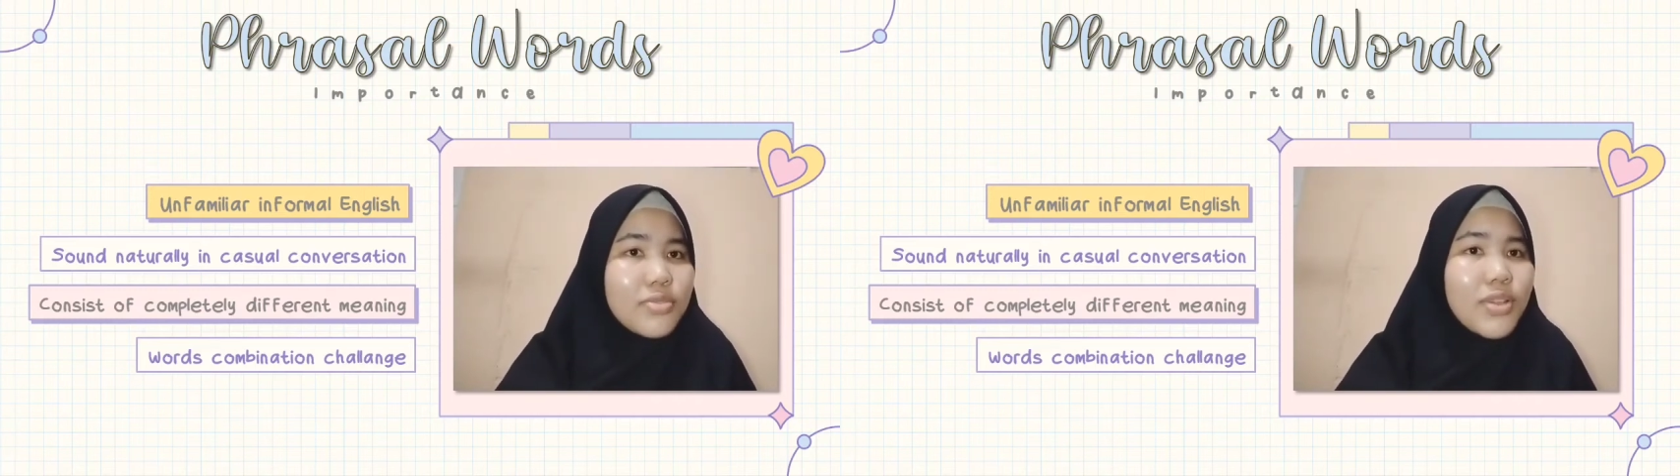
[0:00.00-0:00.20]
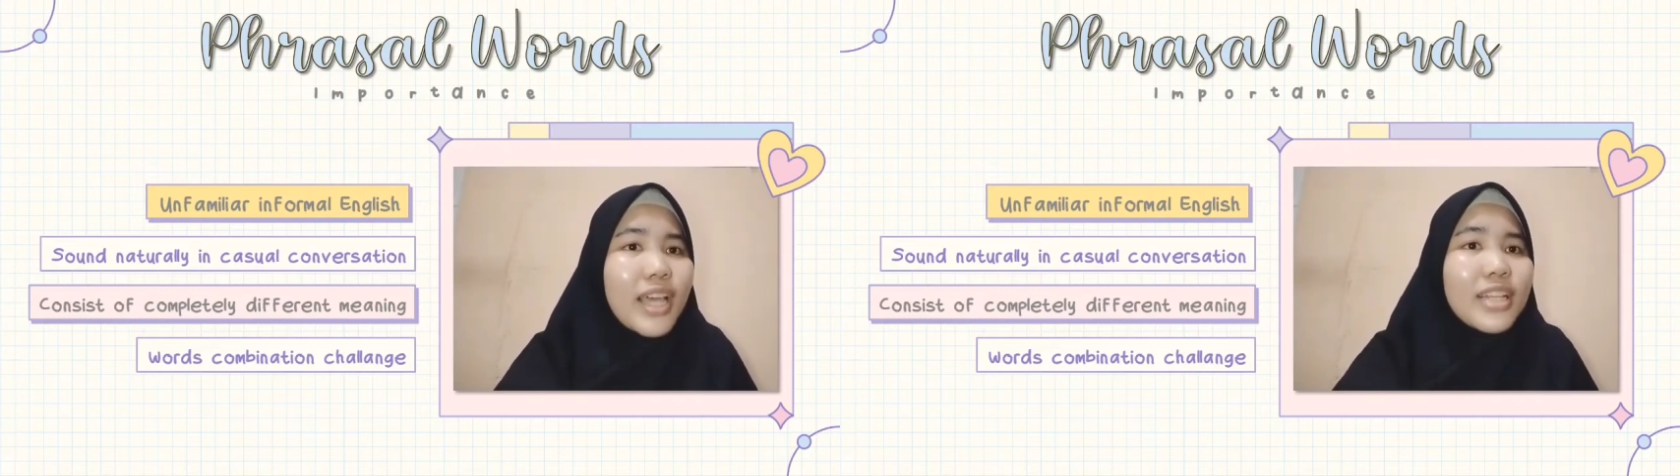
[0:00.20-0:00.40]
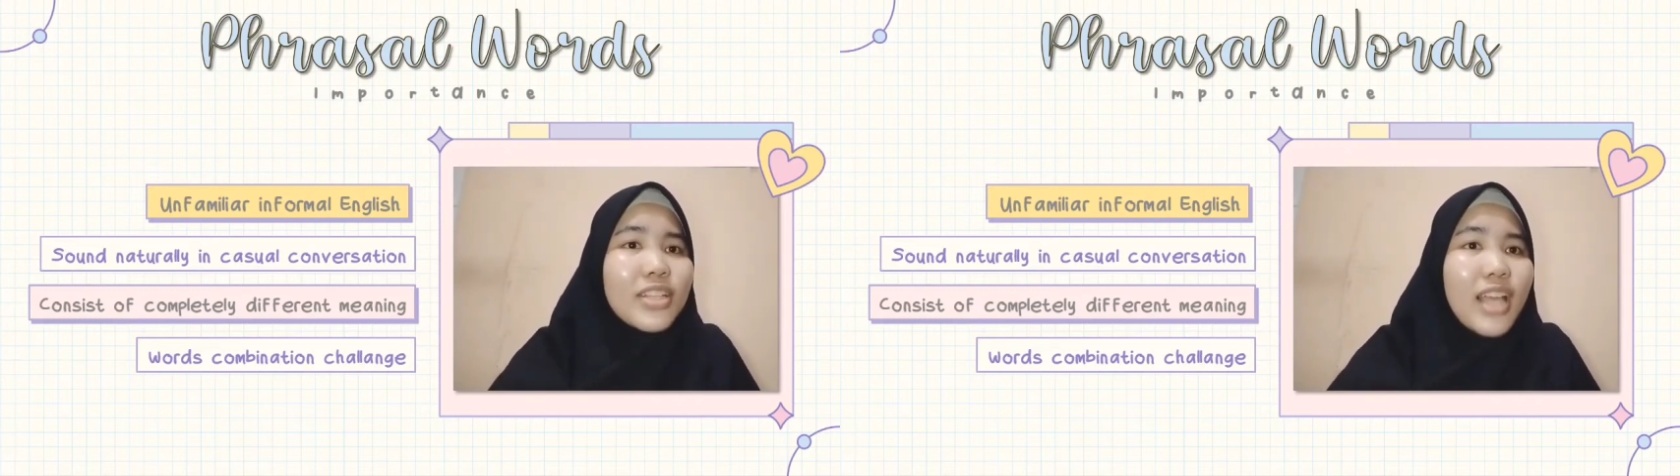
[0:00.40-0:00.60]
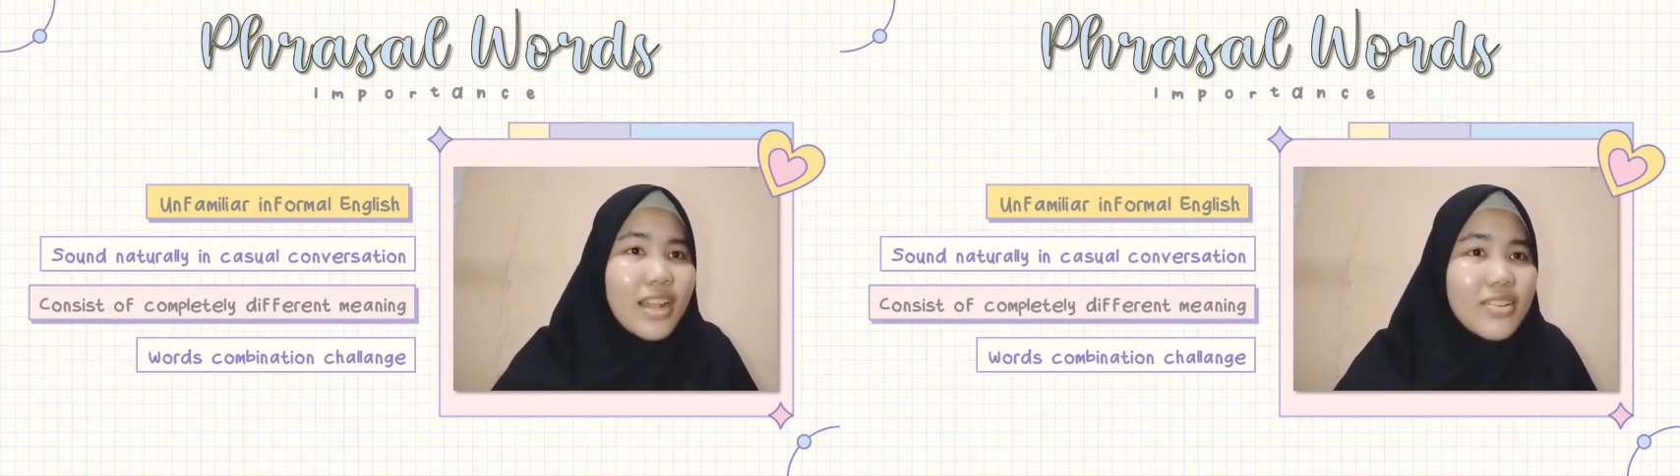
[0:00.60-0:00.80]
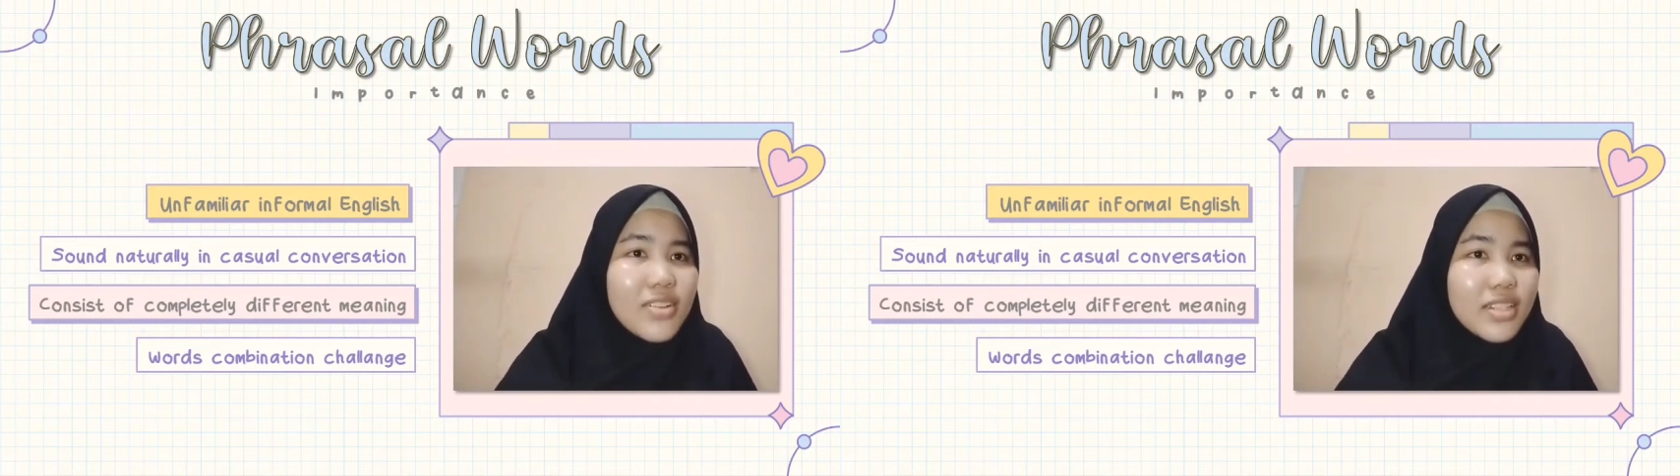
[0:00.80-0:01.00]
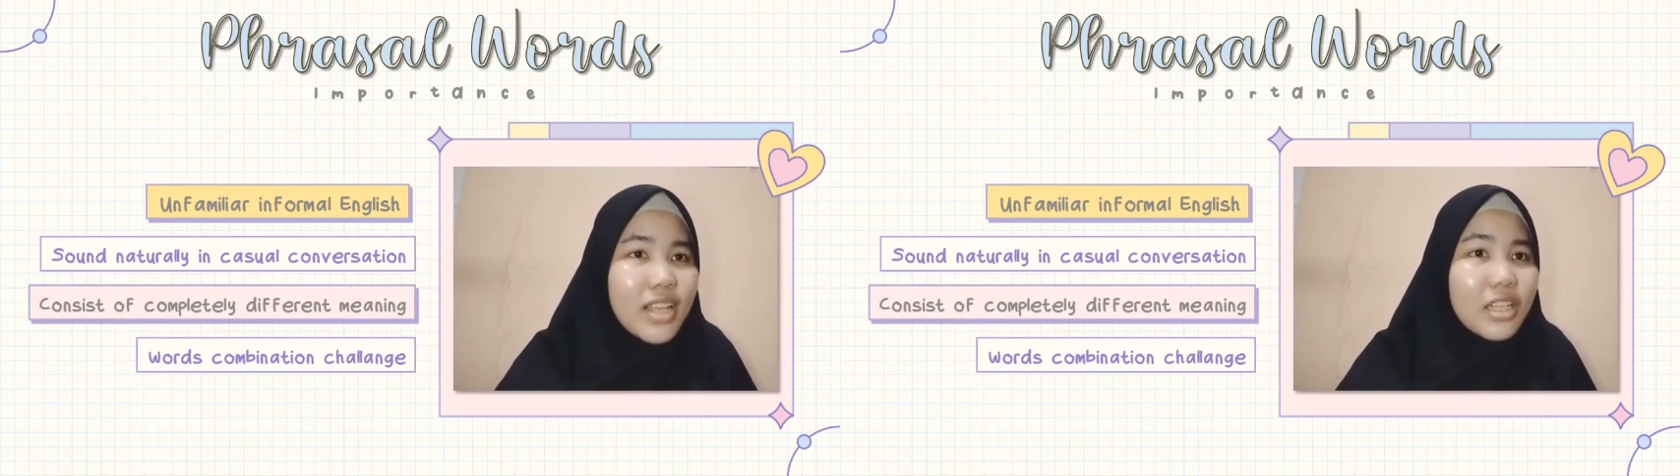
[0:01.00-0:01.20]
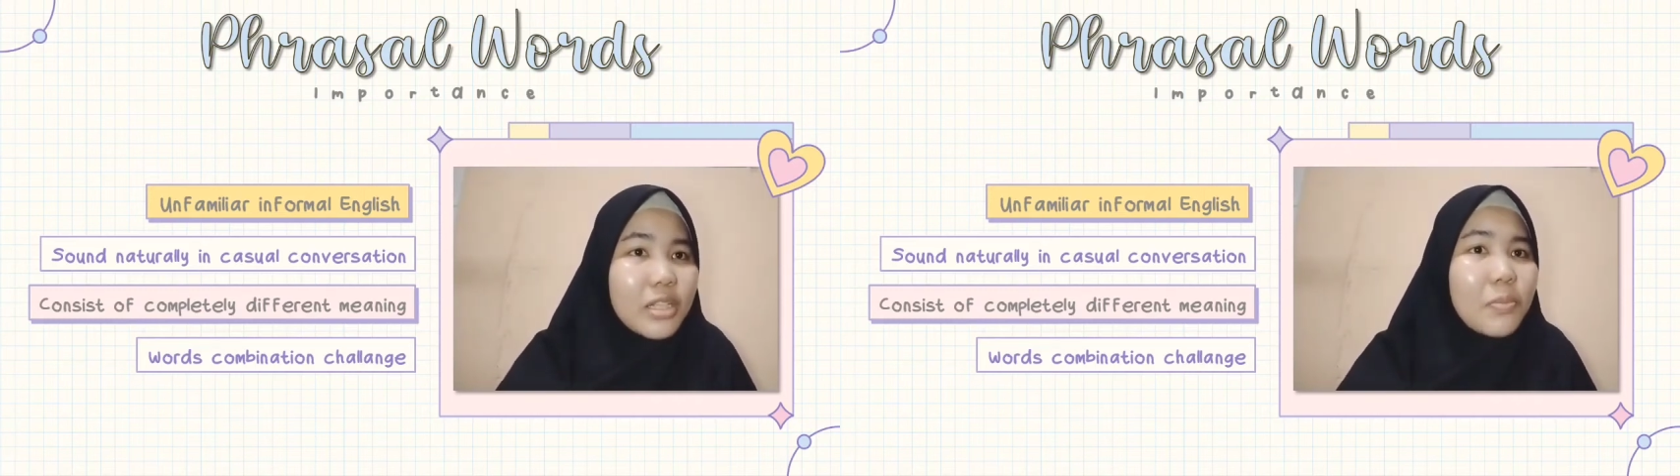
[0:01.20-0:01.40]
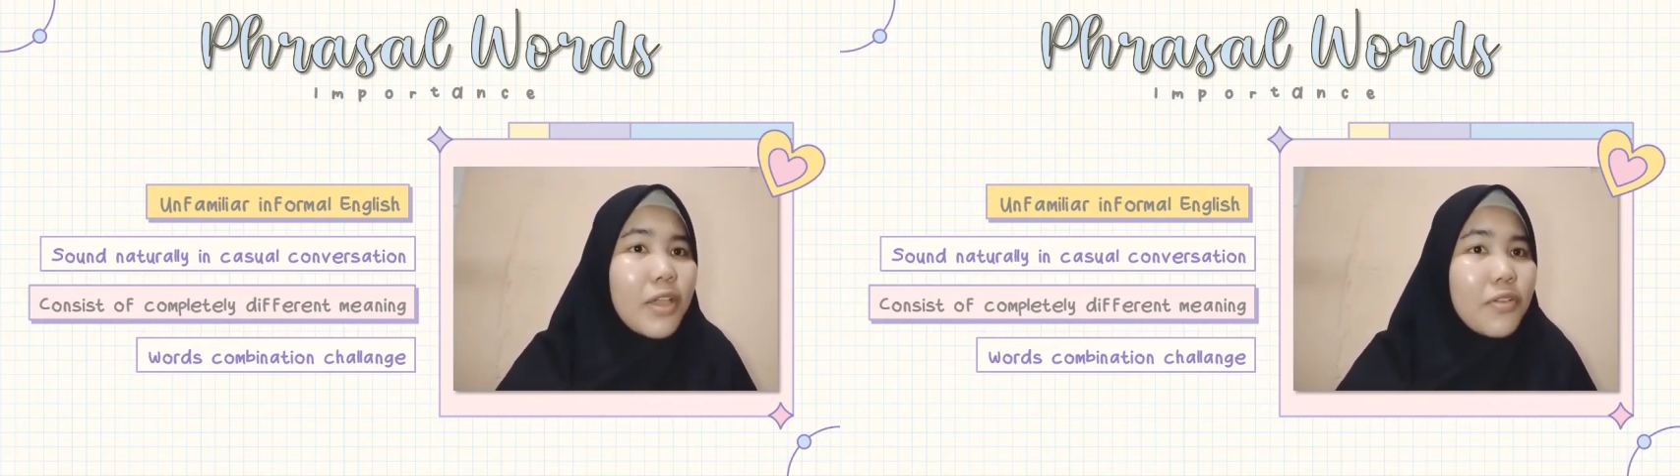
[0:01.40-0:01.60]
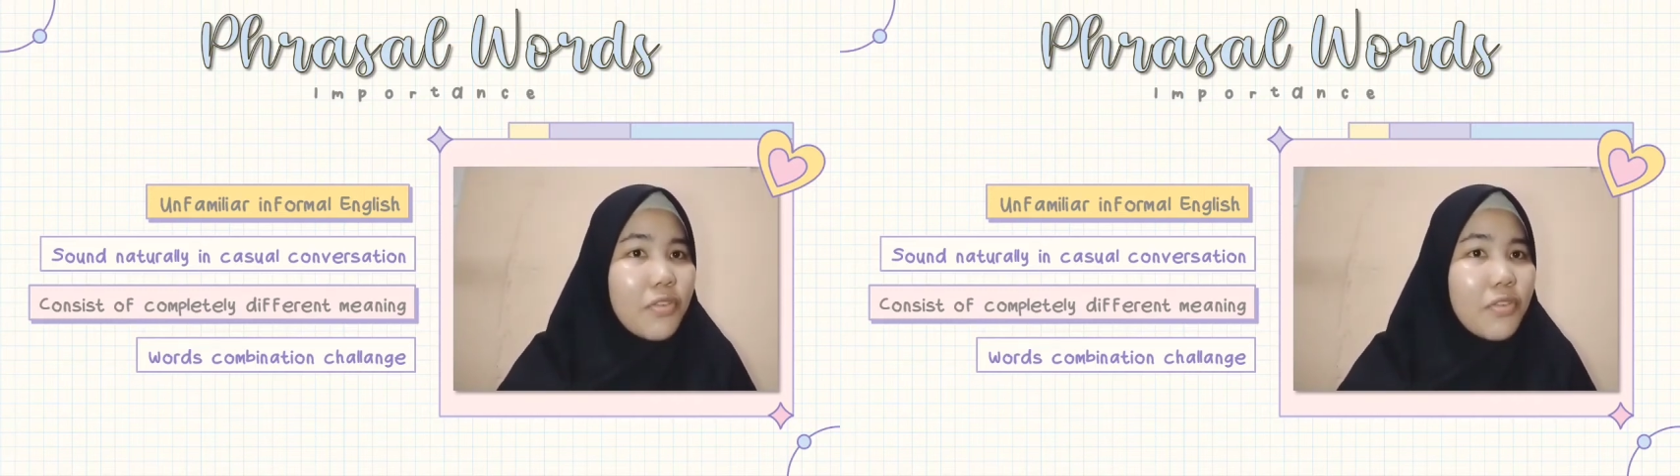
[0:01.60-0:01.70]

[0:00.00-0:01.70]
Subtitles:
we cannot understand it by